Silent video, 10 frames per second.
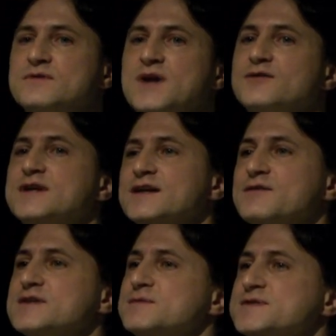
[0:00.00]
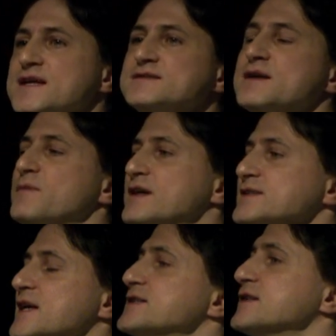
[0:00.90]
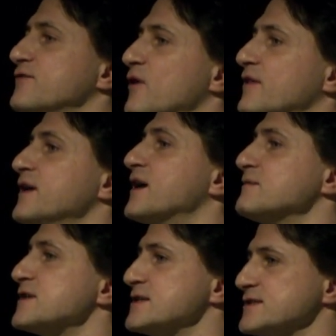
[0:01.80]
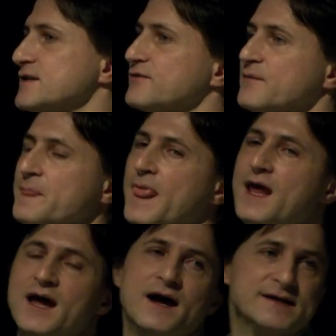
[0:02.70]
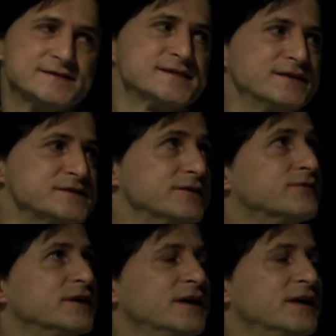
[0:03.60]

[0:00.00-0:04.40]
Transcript: now dealing with something sensitive, or I think I'm sensitive. It's sensitive.